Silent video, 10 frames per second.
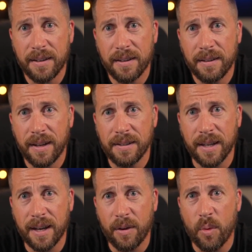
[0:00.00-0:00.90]
It's
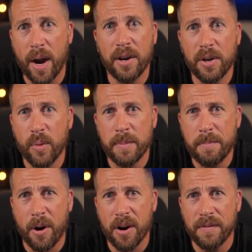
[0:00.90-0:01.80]
like, why are you want to be
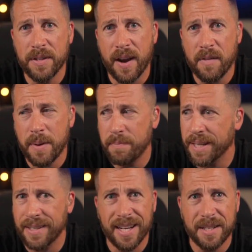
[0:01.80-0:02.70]
part of this government? Because
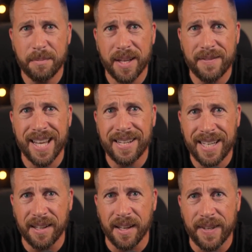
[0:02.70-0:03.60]
I actually believe in the
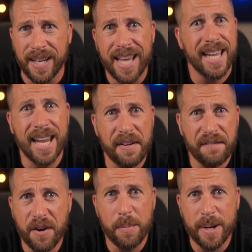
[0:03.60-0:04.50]
ideal of it, even if
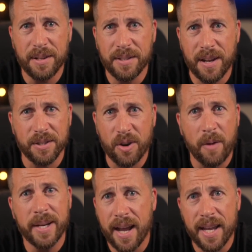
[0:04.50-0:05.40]
nobody else does. Call
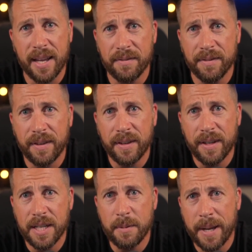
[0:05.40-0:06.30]
me naive
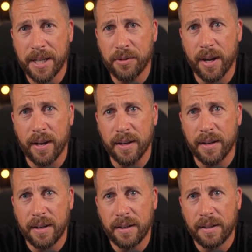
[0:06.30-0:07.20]
to be patriotic.
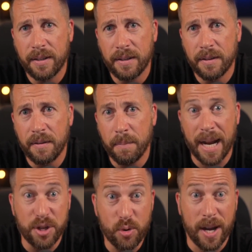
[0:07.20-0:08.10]
But I
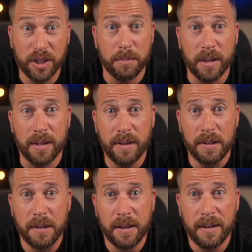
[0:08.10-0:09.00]
do actually believe it
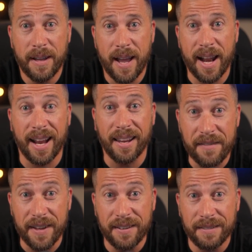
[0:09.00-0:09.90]
and I live it.